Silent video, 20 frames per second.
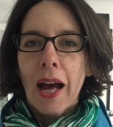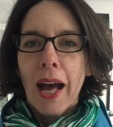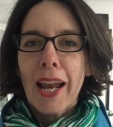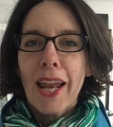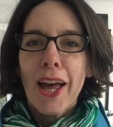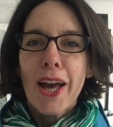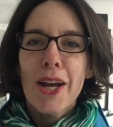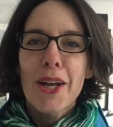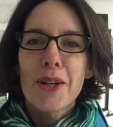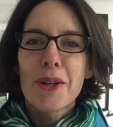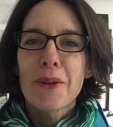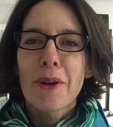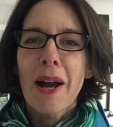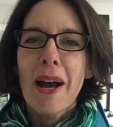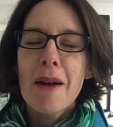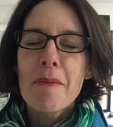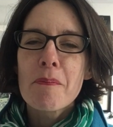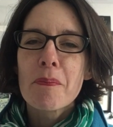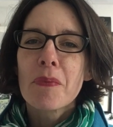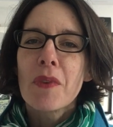
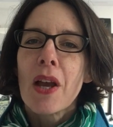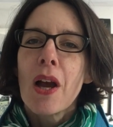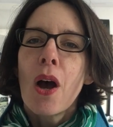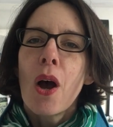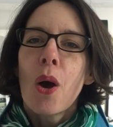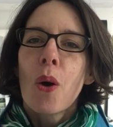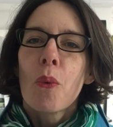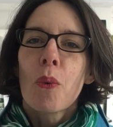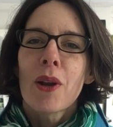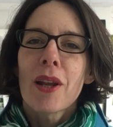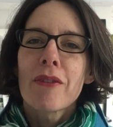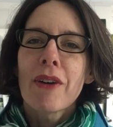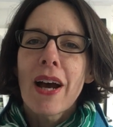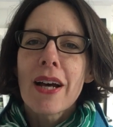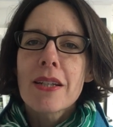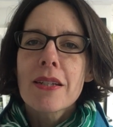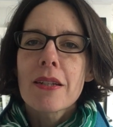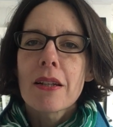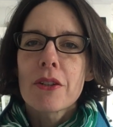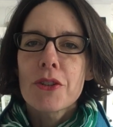Hello. Well, I've
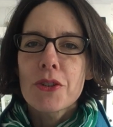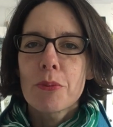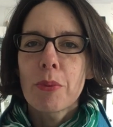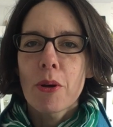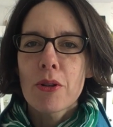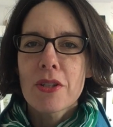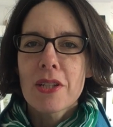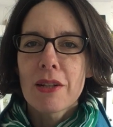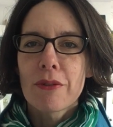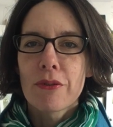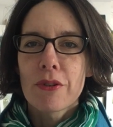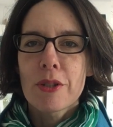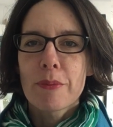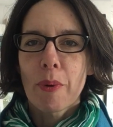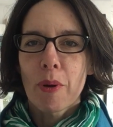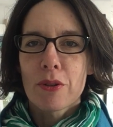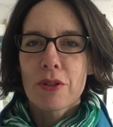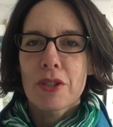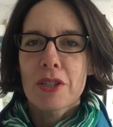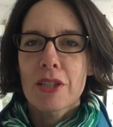had such a positive
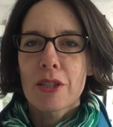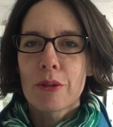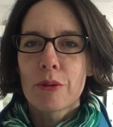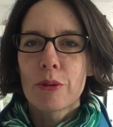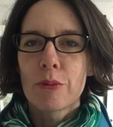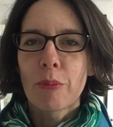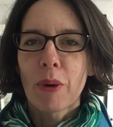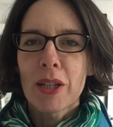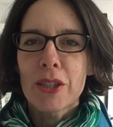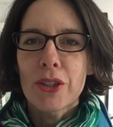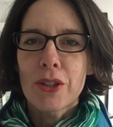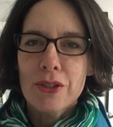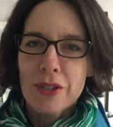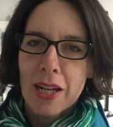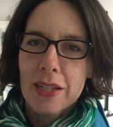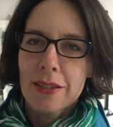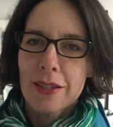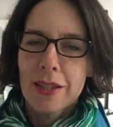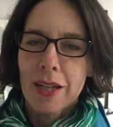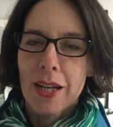response to my
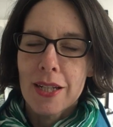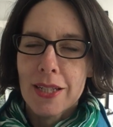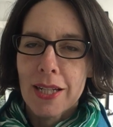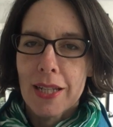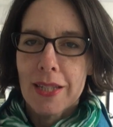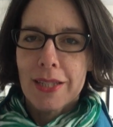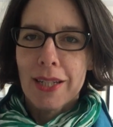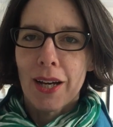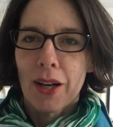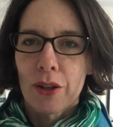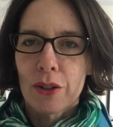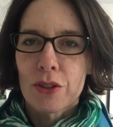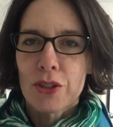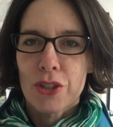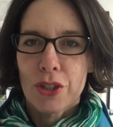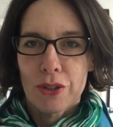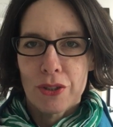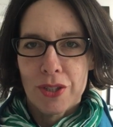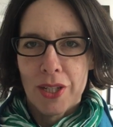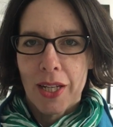newsletter that I sent out on
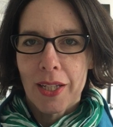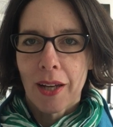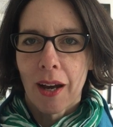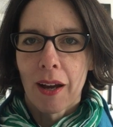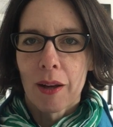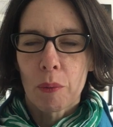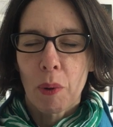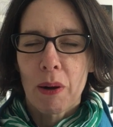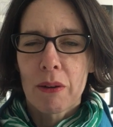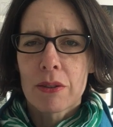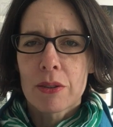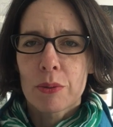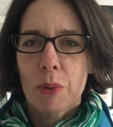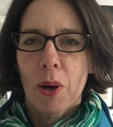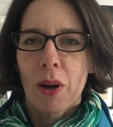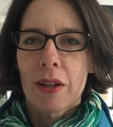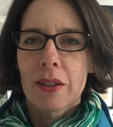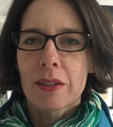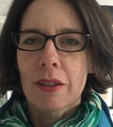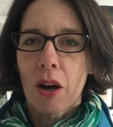Tuesday night, where I was
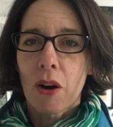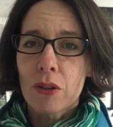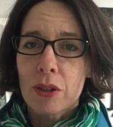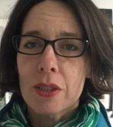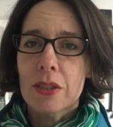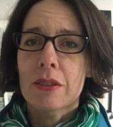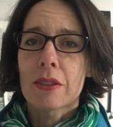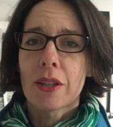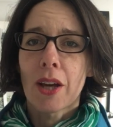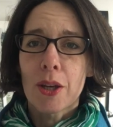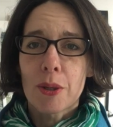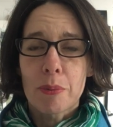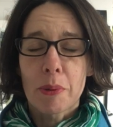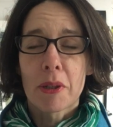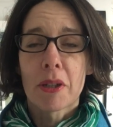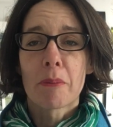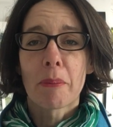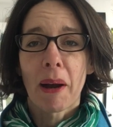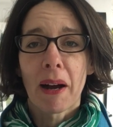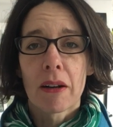quite honest and
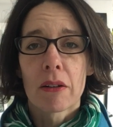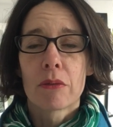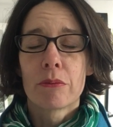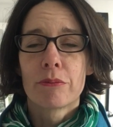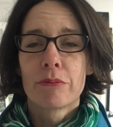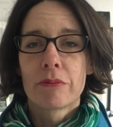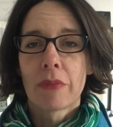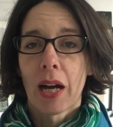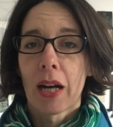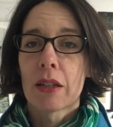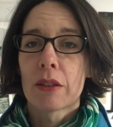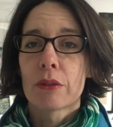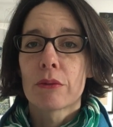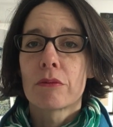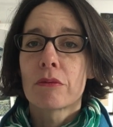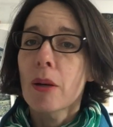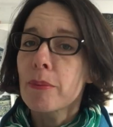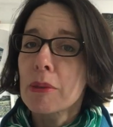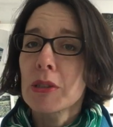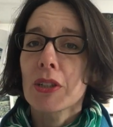open about how
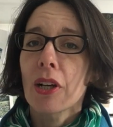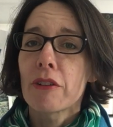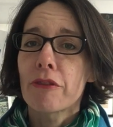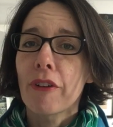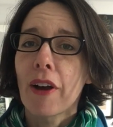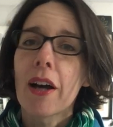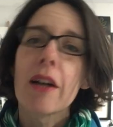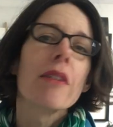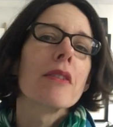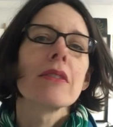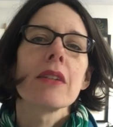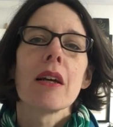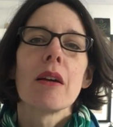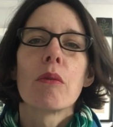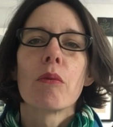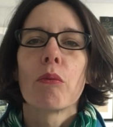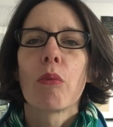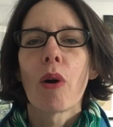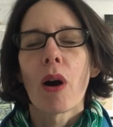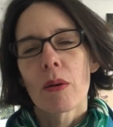rubbish I felt
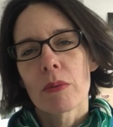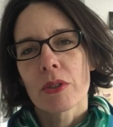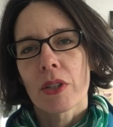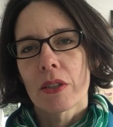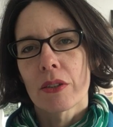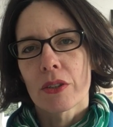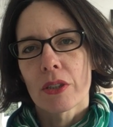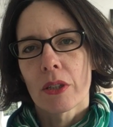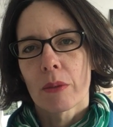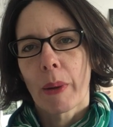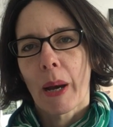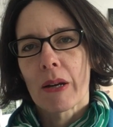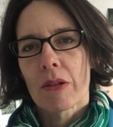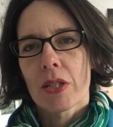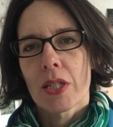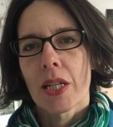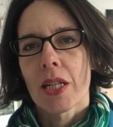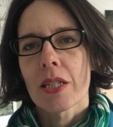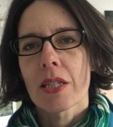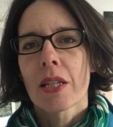and what I was going to do
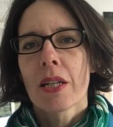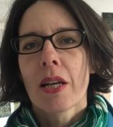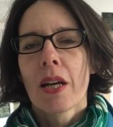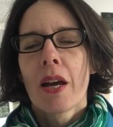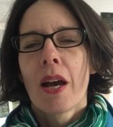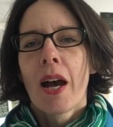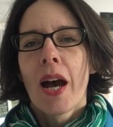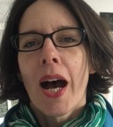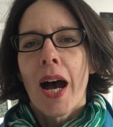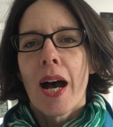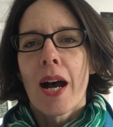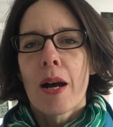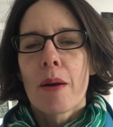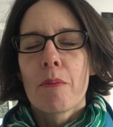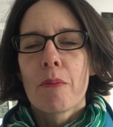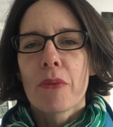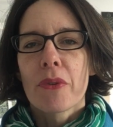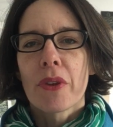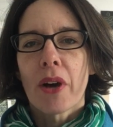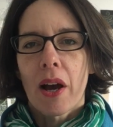about it,
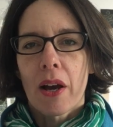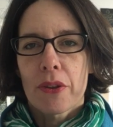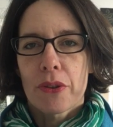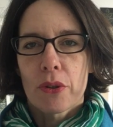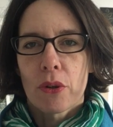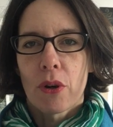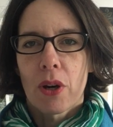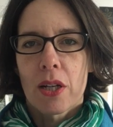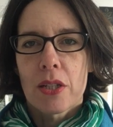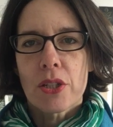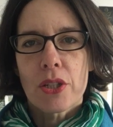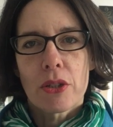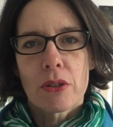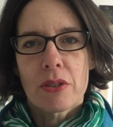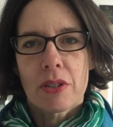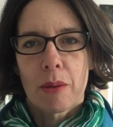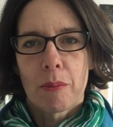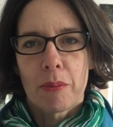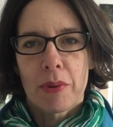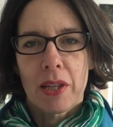that I thought I'd do
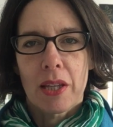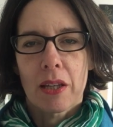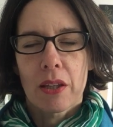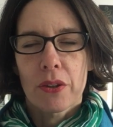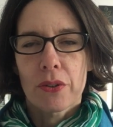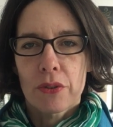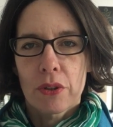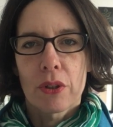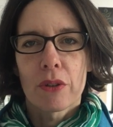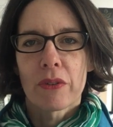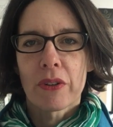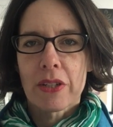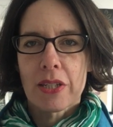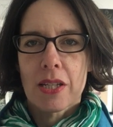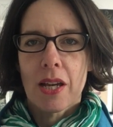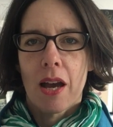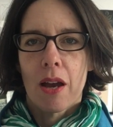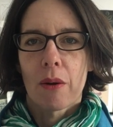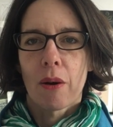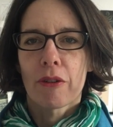something through
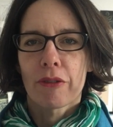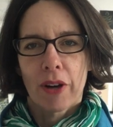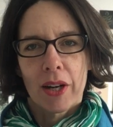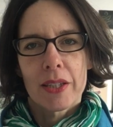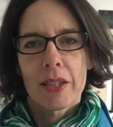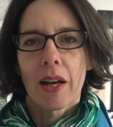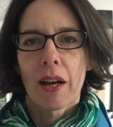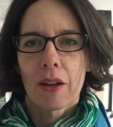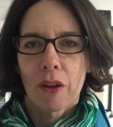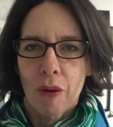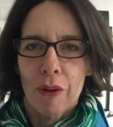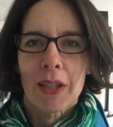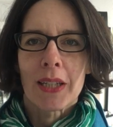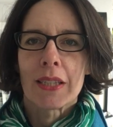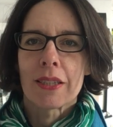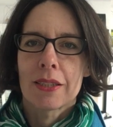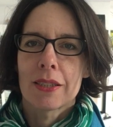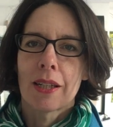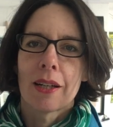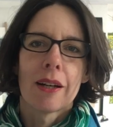video. I find that a lot
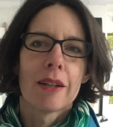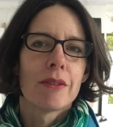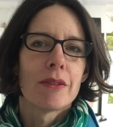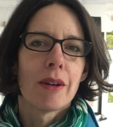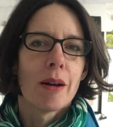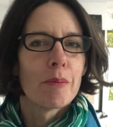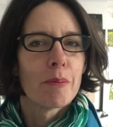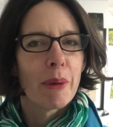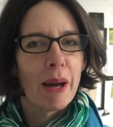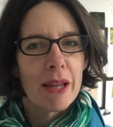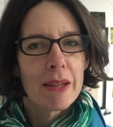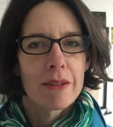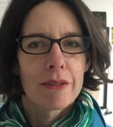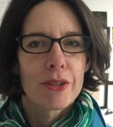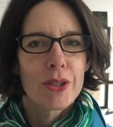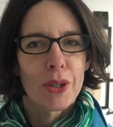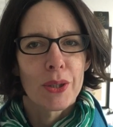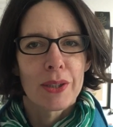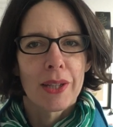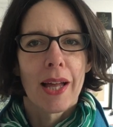easier. I'm better at
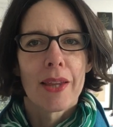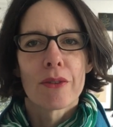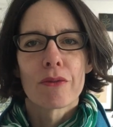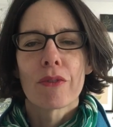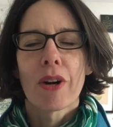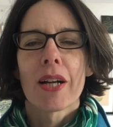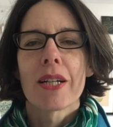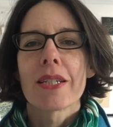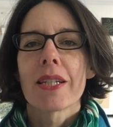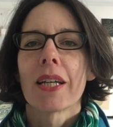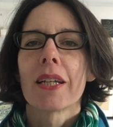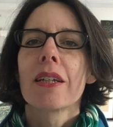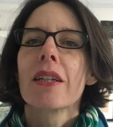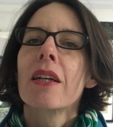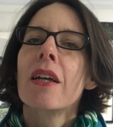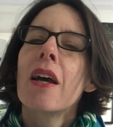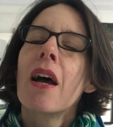doing that than writing.